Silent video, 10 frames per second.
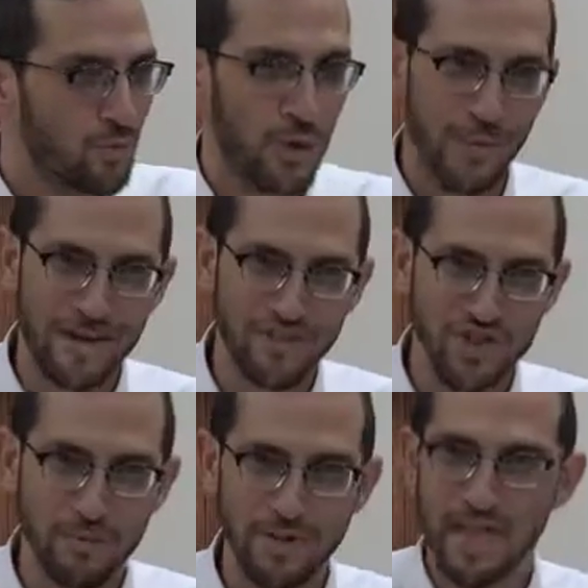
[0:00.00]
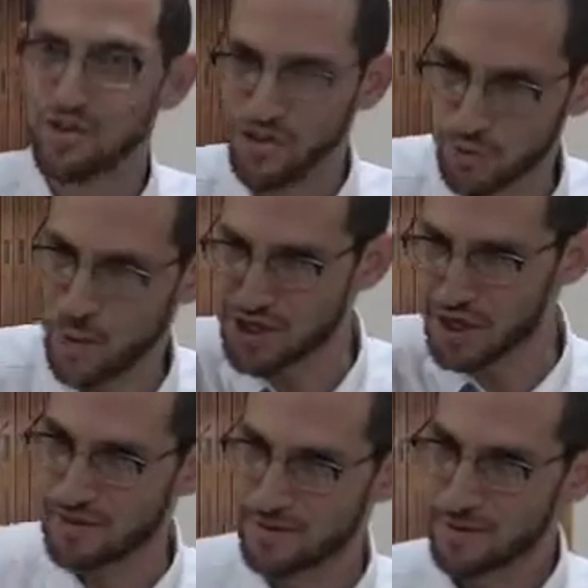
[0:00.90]
What riot did she bring that you should switch
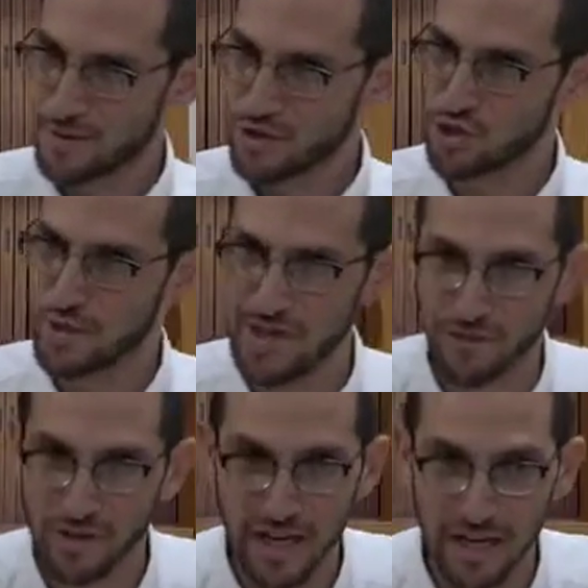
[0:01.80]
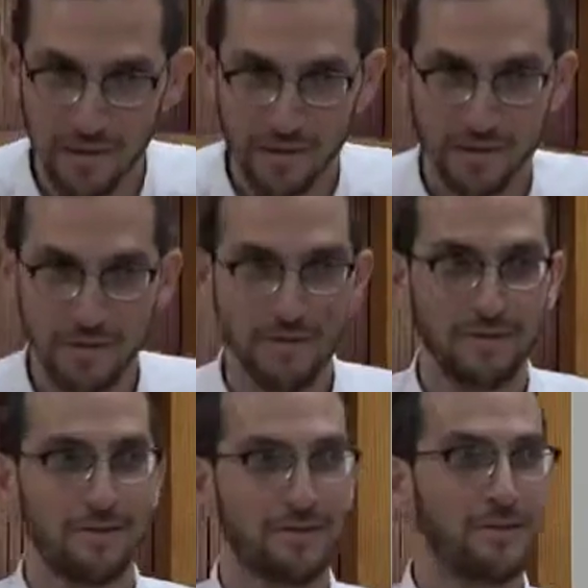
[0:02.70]
it? Should do it differently?
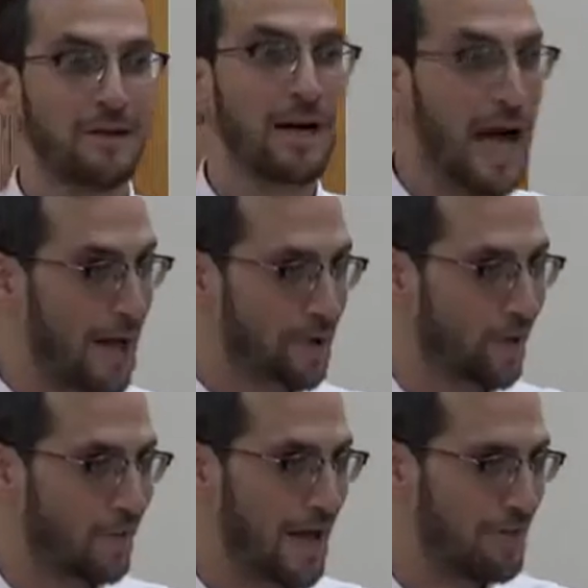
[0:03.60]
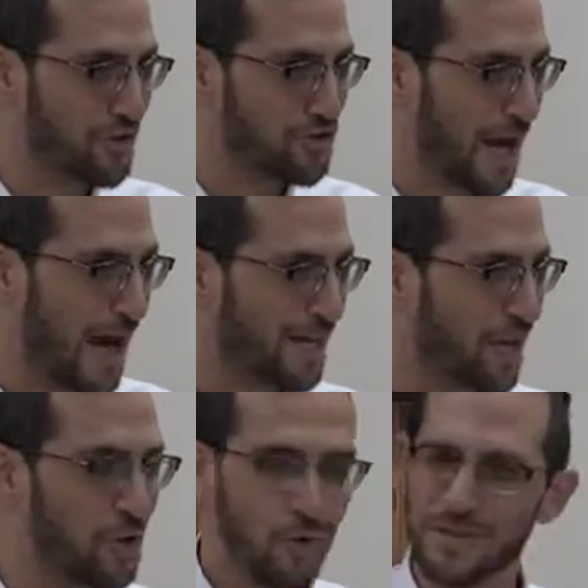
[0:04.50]
Chanukah, lahatik neshel
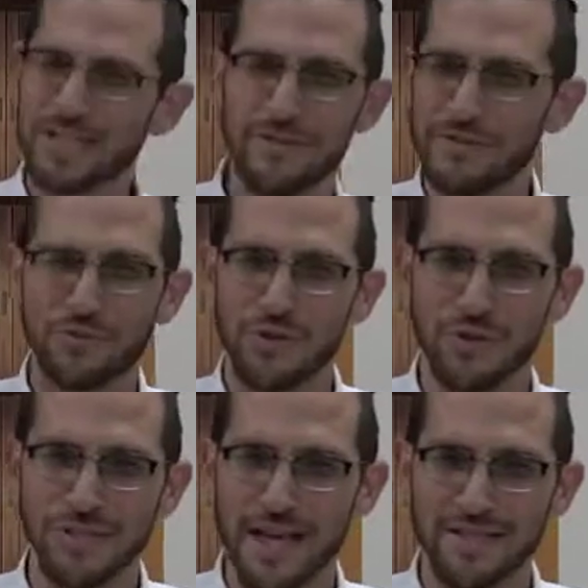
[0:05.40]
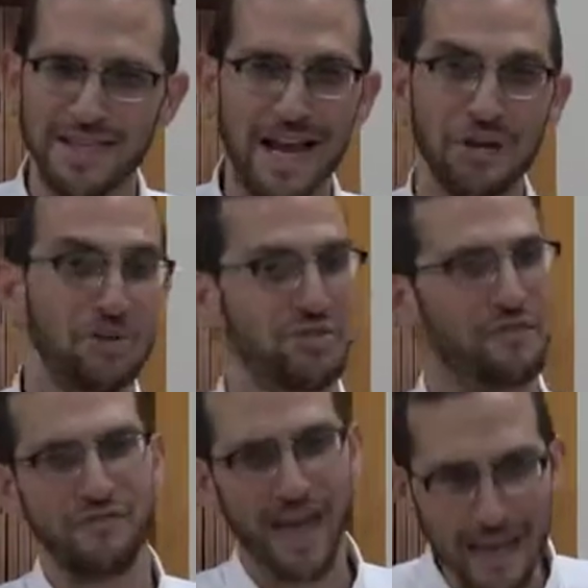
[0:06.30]
Chanukah. What's the difference between those cases? How can you
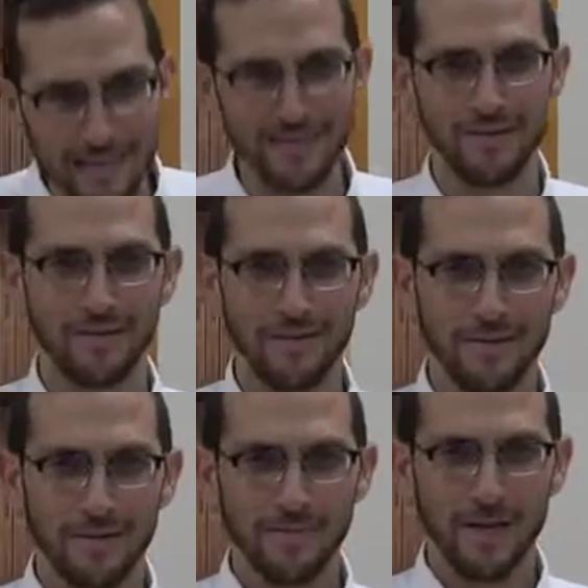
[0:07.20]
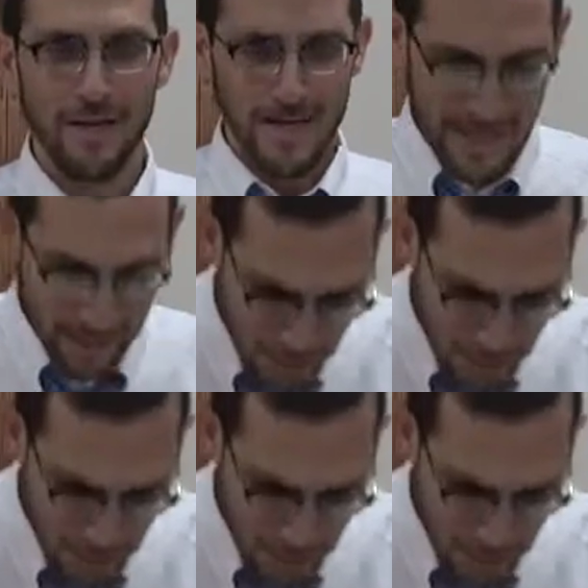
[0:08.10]
defend? Says